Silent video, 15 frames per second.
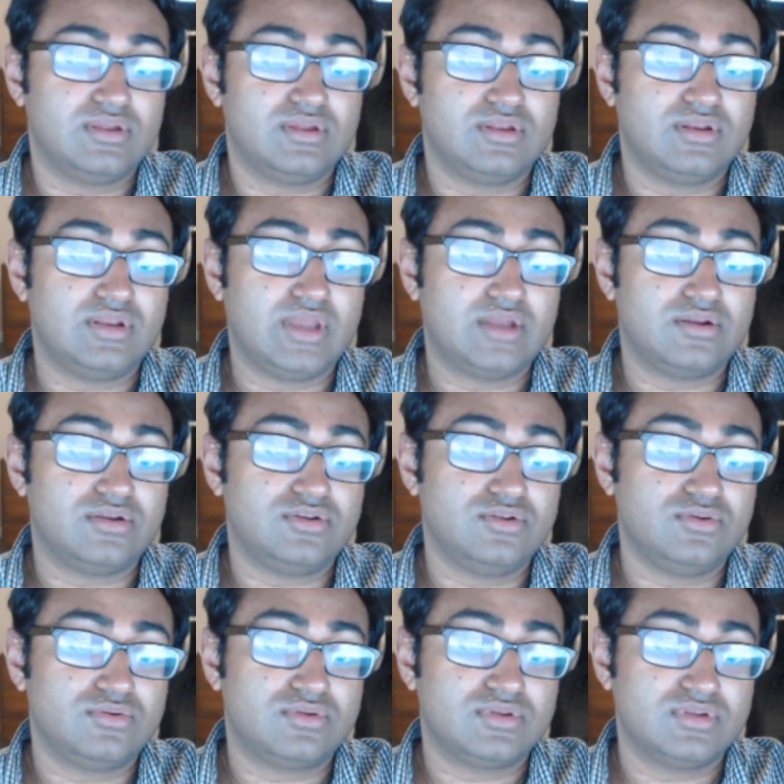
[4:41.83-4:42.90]
Now the
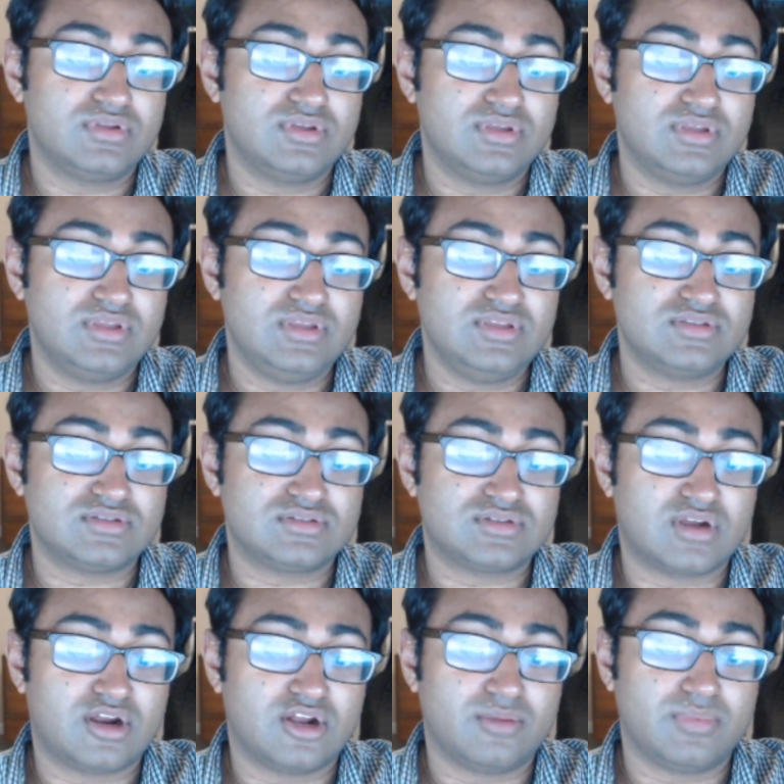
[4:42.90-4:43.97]
Duke, he's a
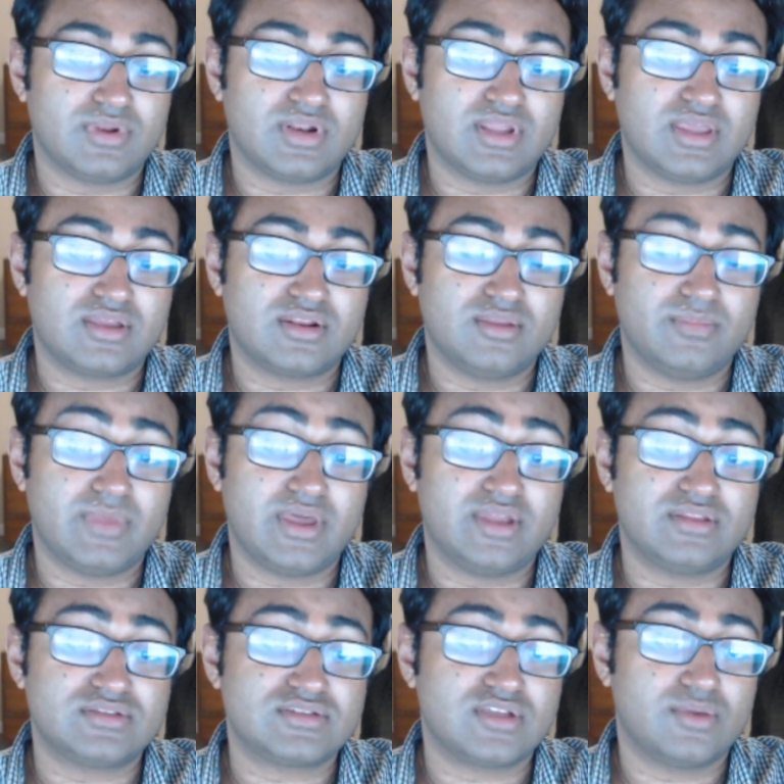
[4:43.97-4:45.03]
tall but likely man
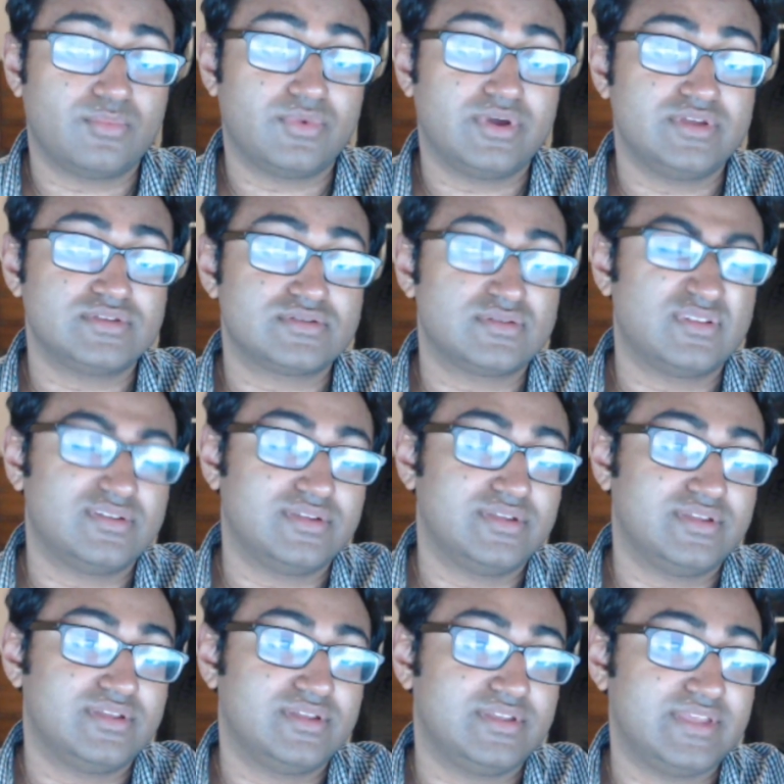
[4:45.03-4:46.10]
in some ways.
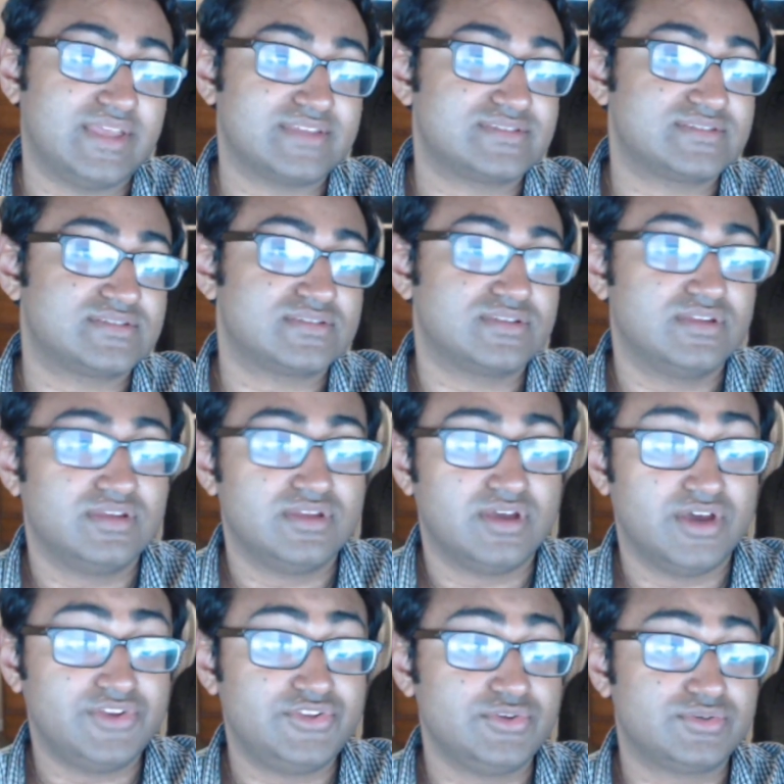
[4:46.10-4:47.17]
Yes, a
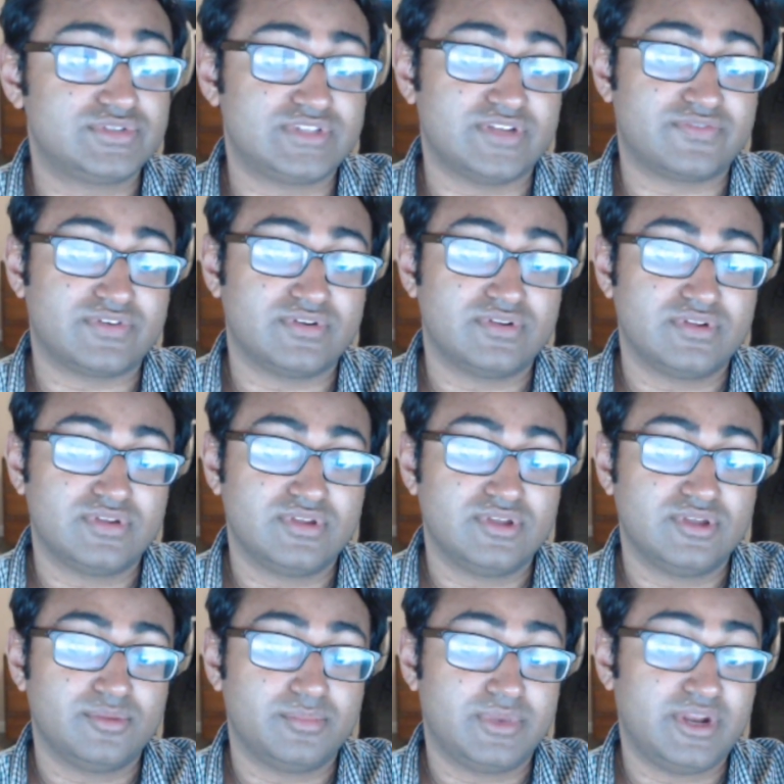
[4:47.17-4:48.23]
Duke's different,
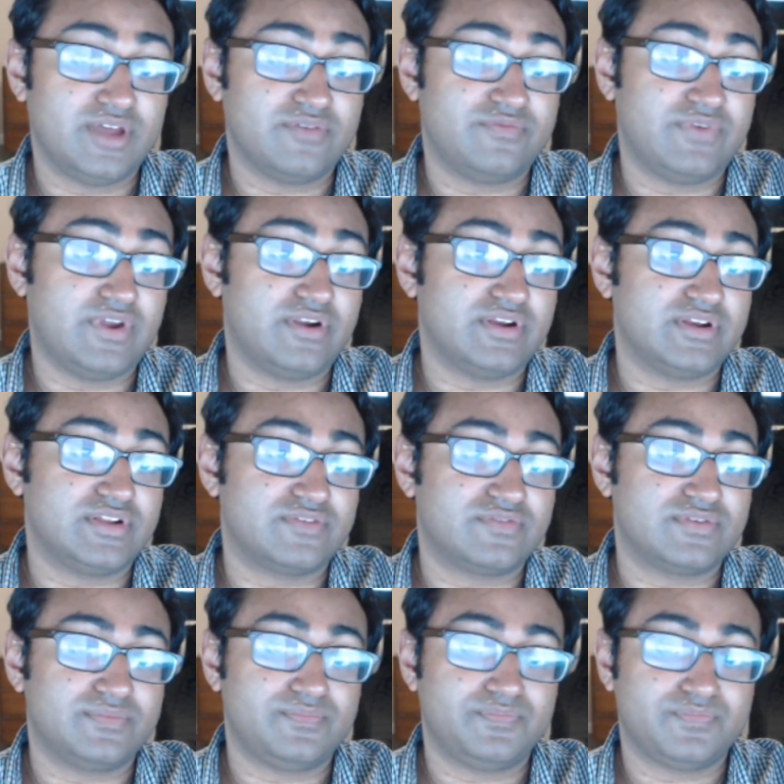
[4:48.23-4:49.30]
but not very different.
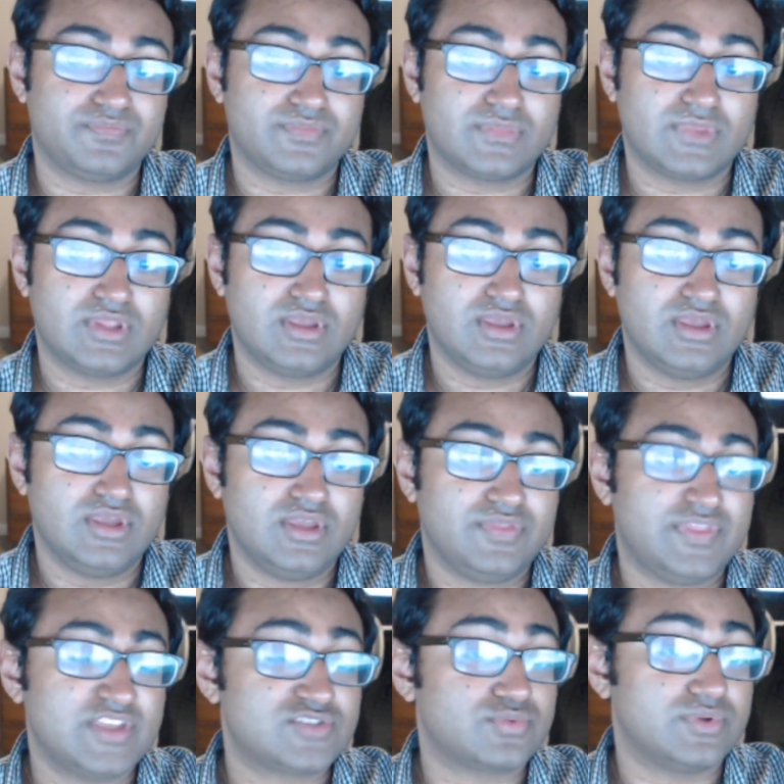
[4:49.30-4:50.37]

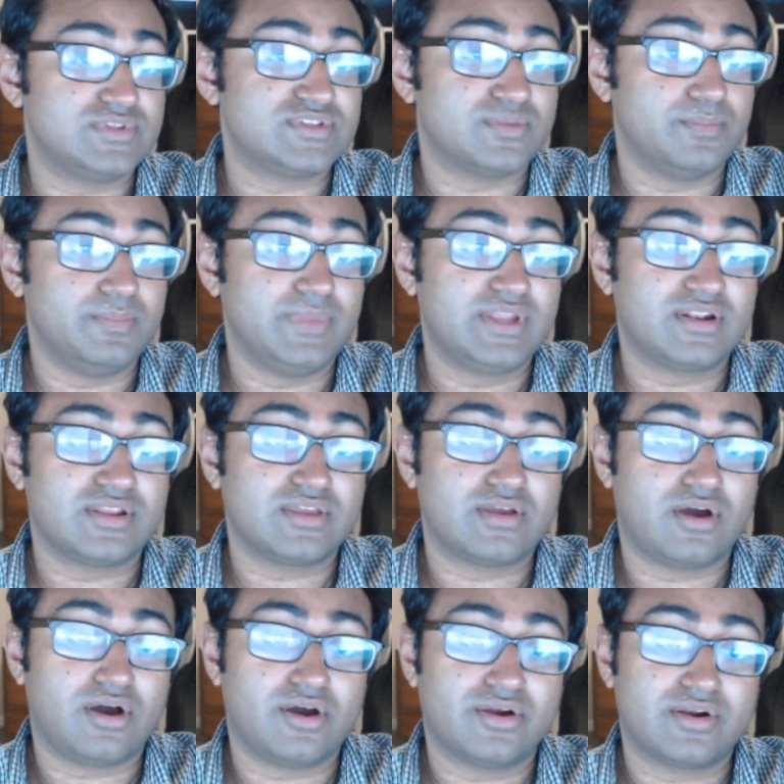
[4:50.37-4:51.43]
This one's a middling
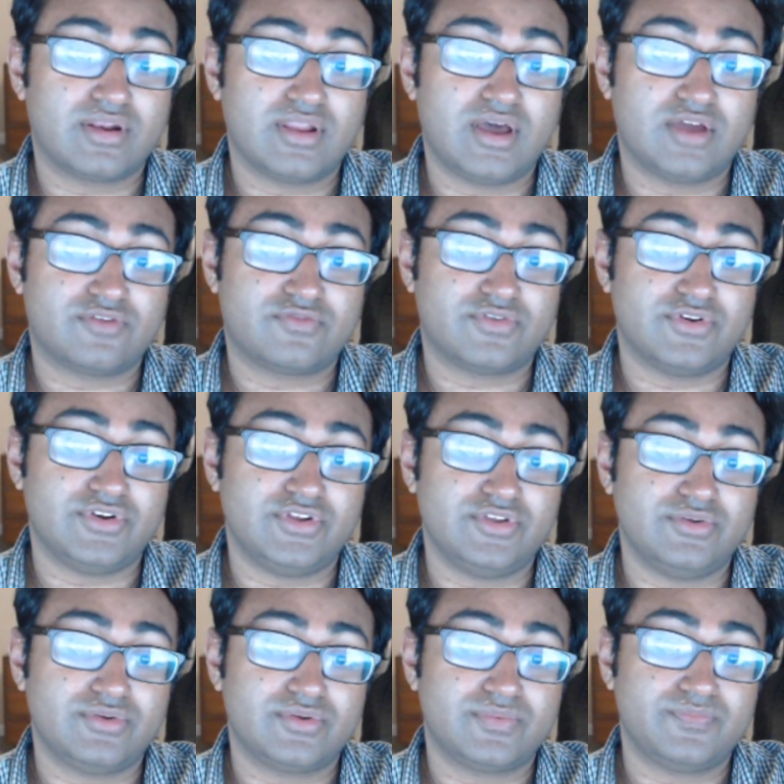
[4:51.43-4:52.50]
hard lot for a Duke.
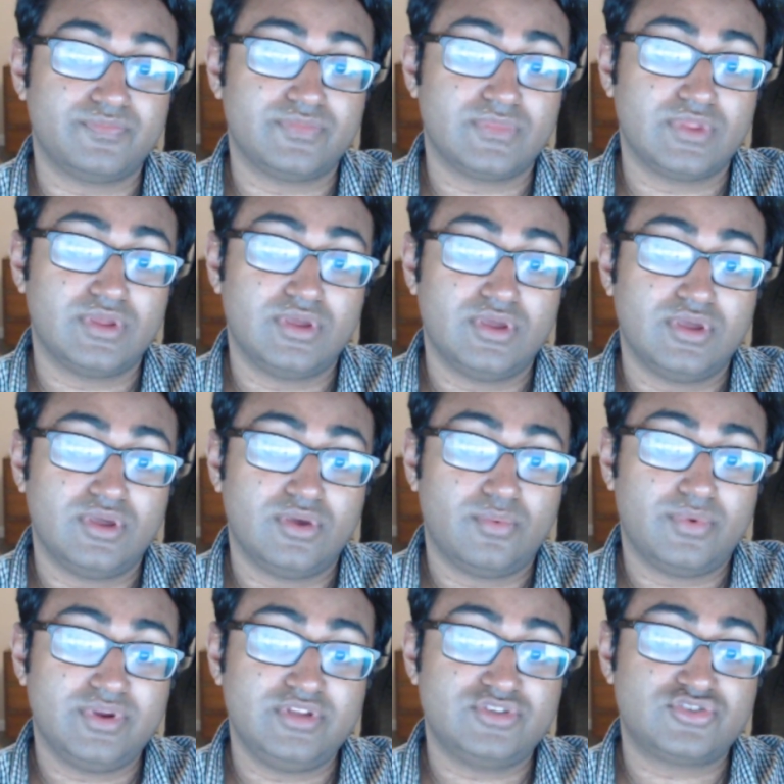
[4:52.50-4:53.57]

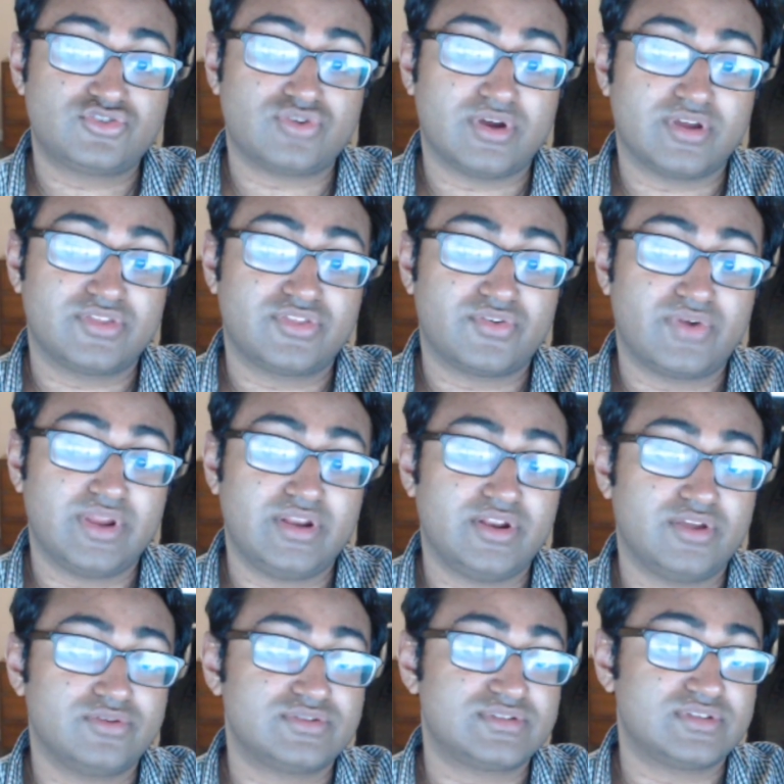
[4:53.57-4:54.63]
When he's drunk, there ain't
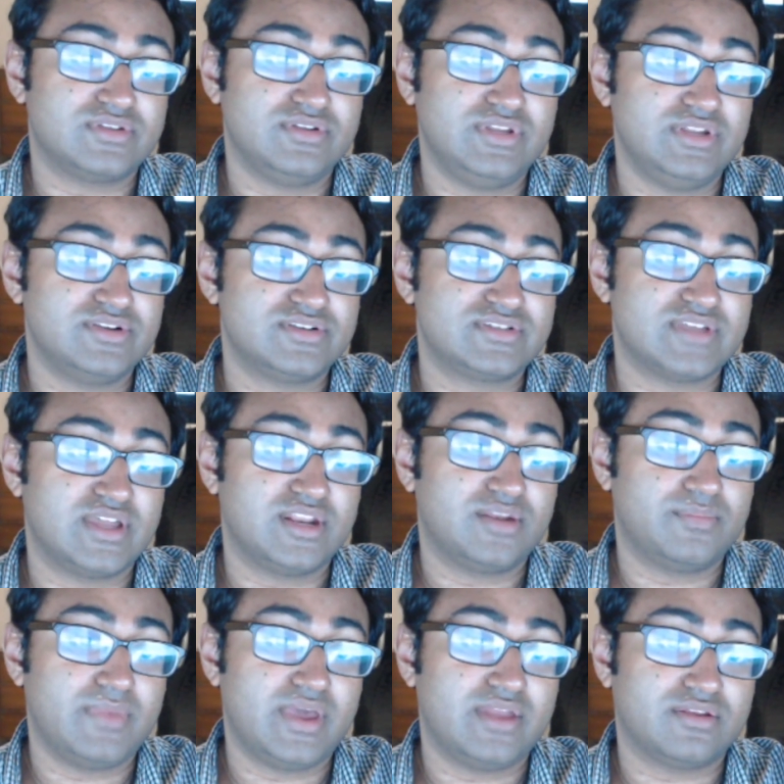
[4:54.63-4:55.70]
no near-sighted
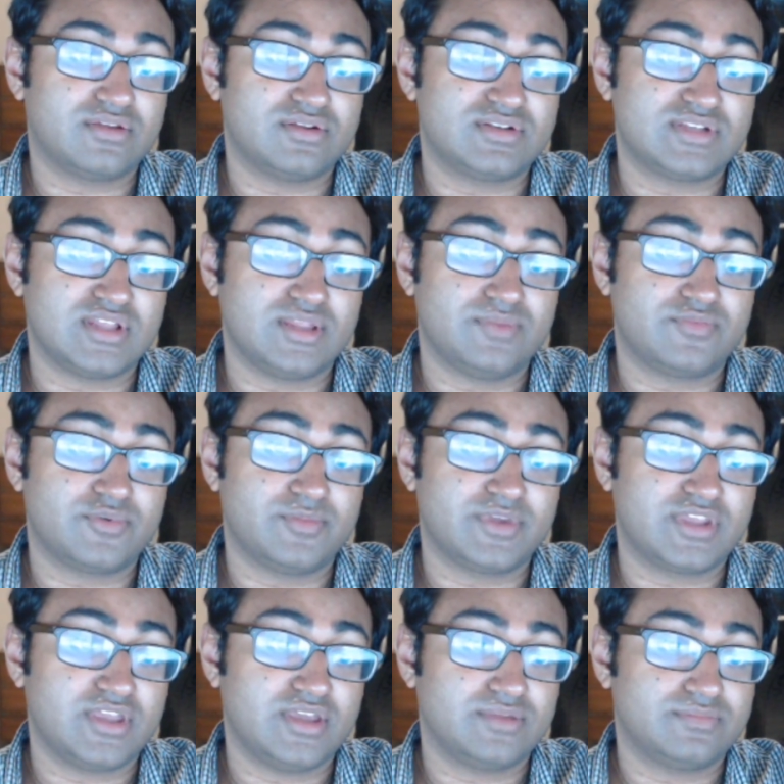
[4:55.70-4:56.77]
man could tell him from a
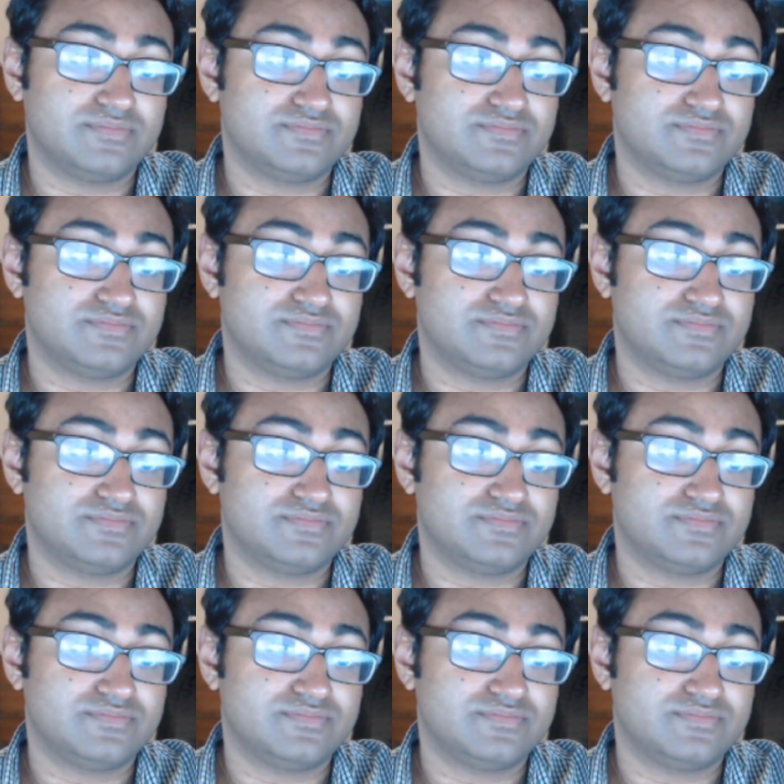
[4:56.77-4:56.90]
king.